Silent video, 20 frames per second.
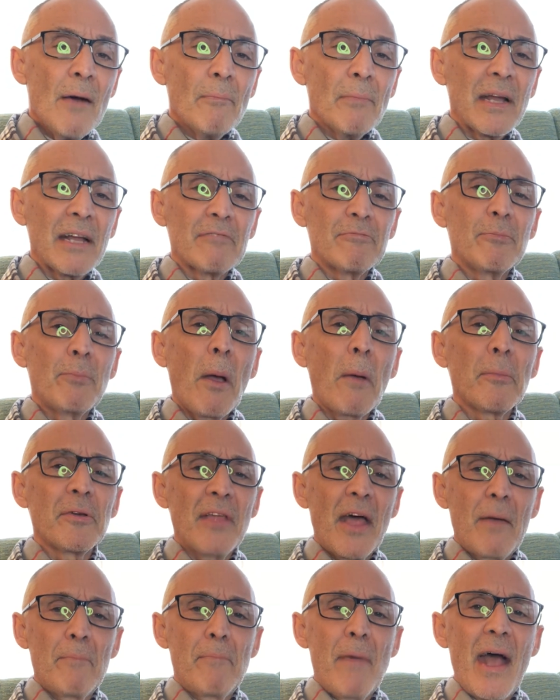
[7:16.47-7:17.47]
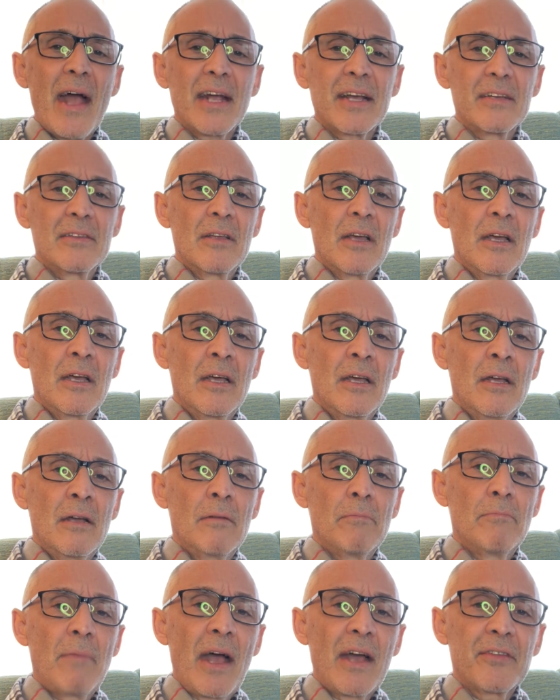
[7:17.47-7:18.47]
I remember that back
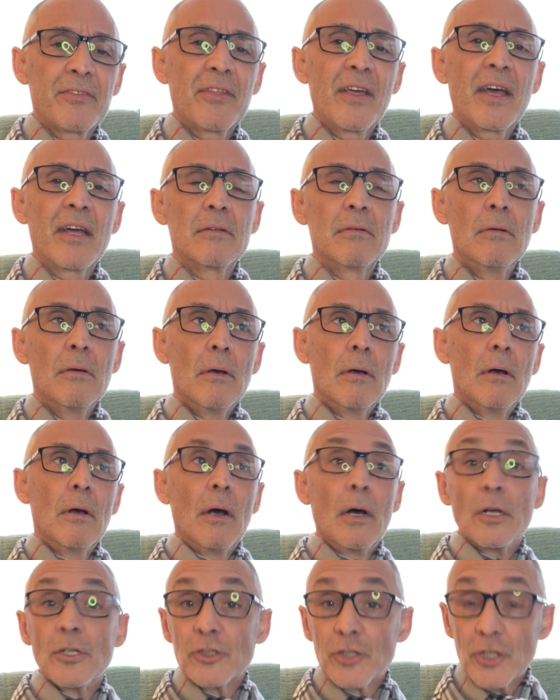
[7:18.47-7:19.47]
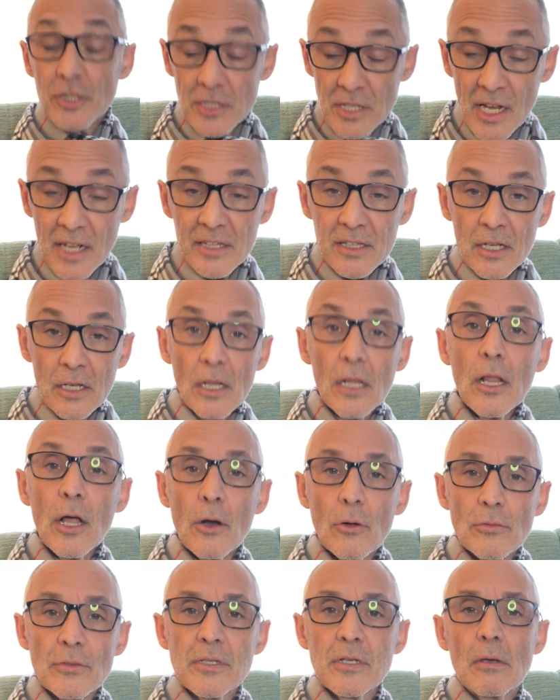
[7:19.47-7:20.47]
then, just like the
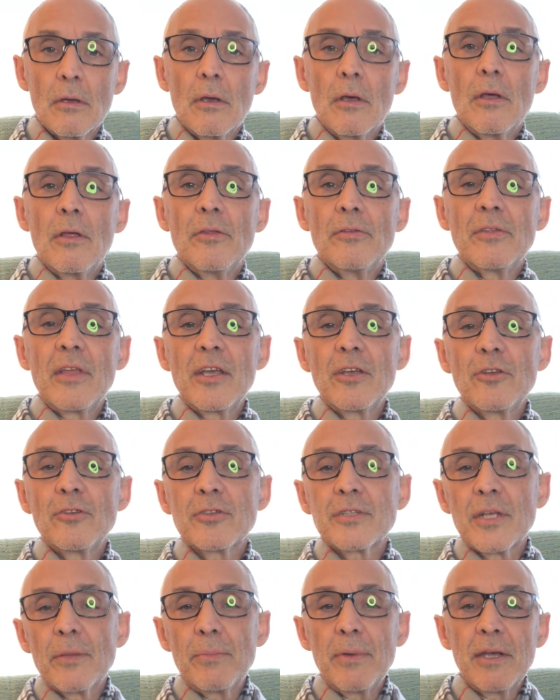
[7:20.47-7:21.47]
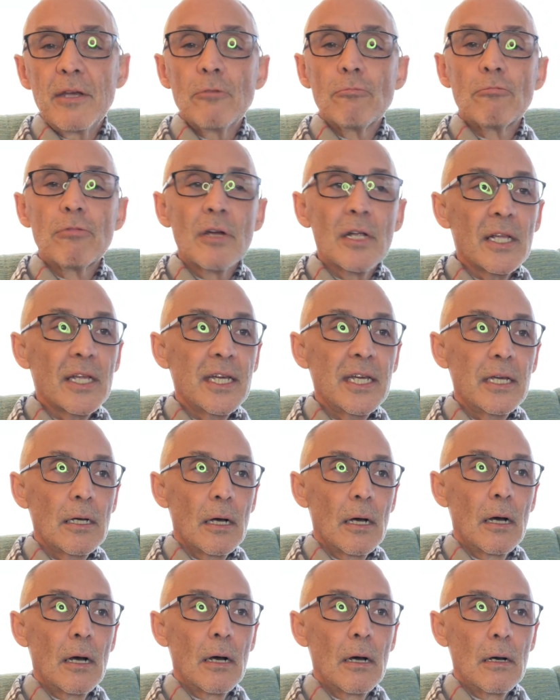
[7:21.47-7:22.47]
colognes, they used to be really,
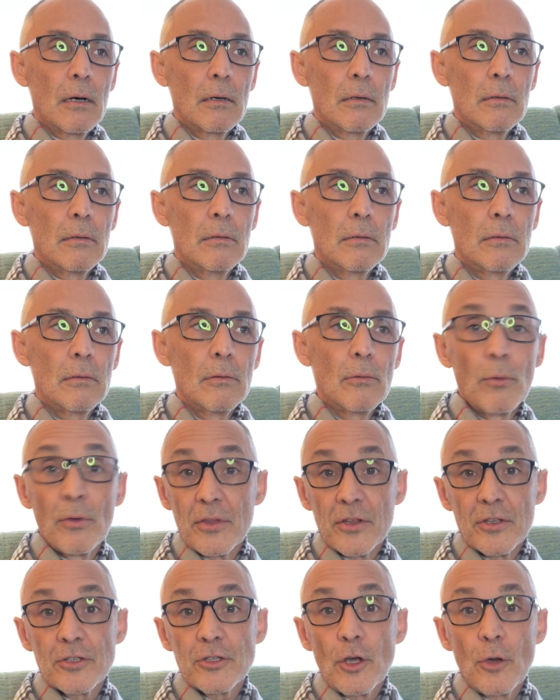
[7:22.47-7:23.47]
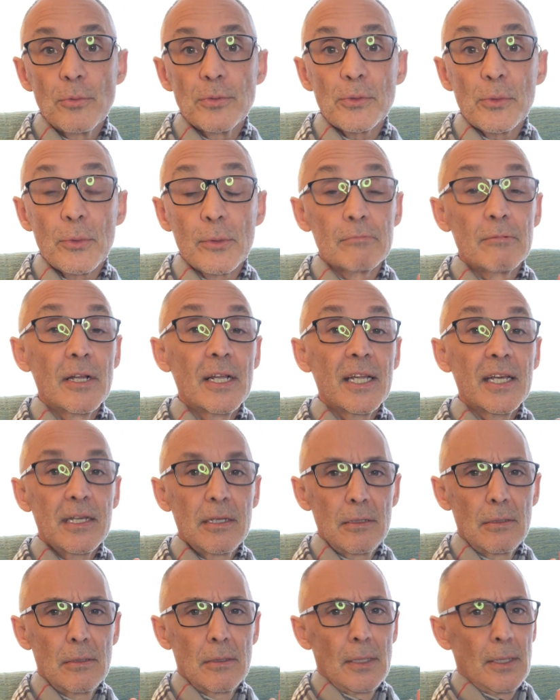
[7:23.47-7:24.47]
well, the soaps were
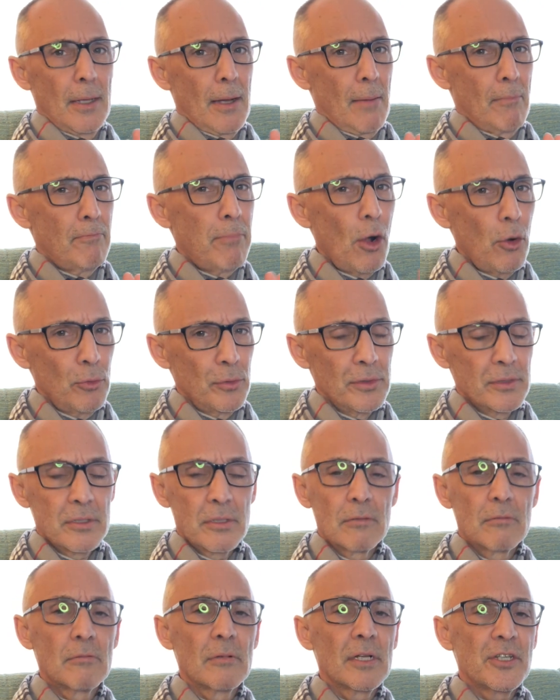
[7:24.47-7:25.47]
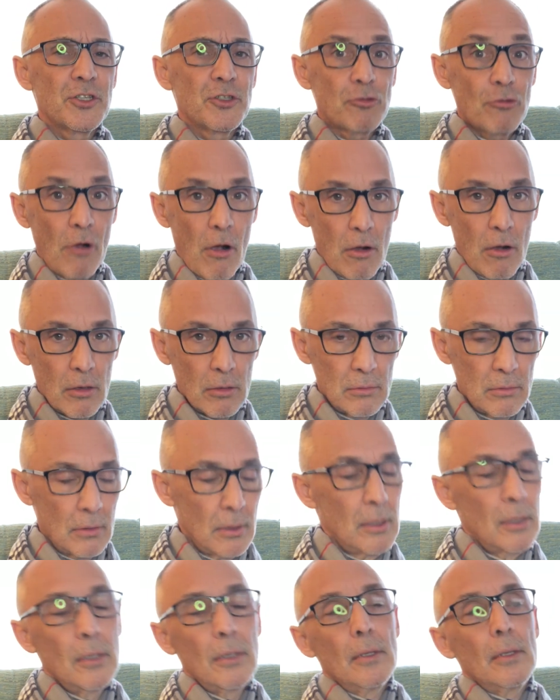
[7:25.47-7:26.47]
really potent, really strong.
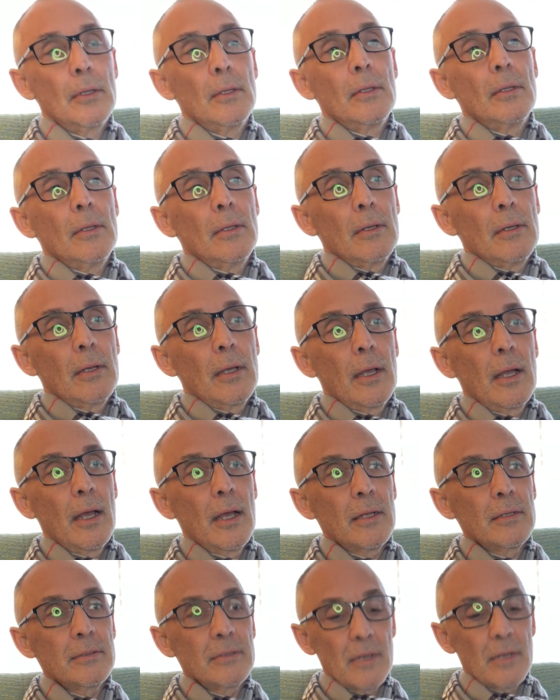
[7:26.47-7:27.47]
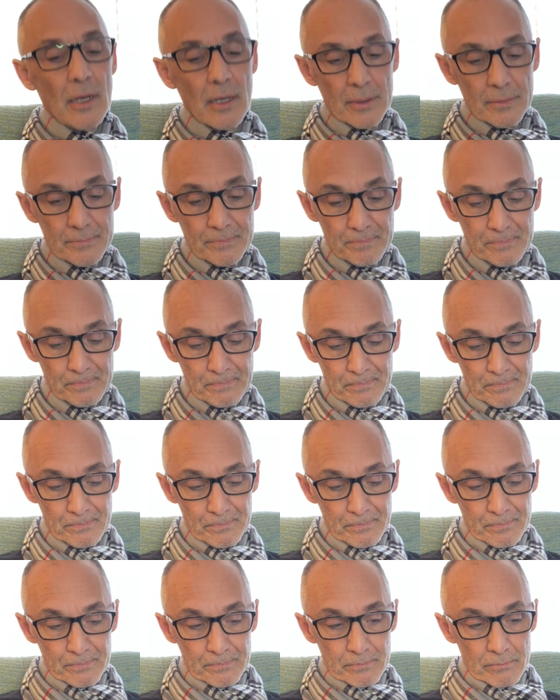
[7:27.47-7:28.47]
And,
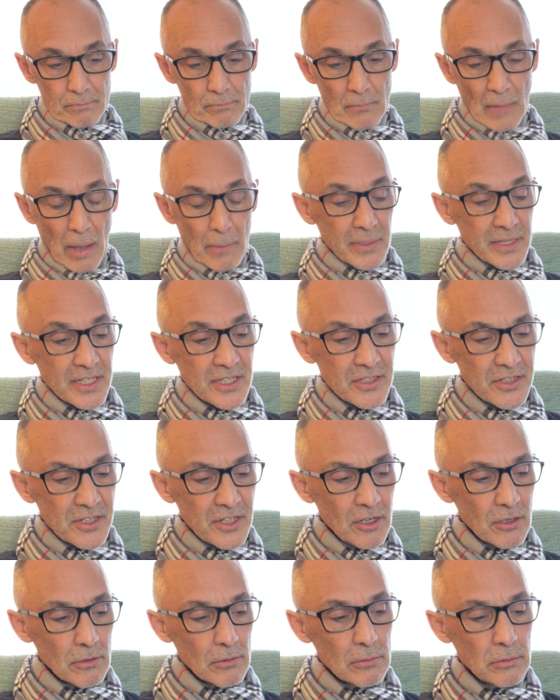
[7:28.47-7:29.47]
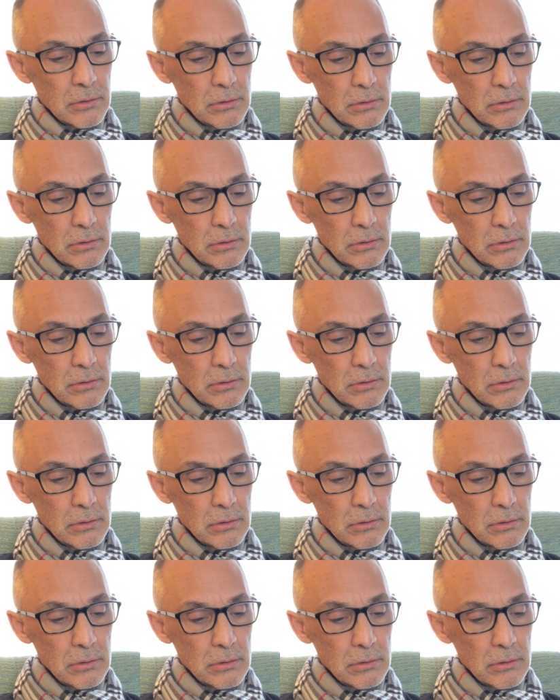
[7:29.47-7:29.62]
but this here,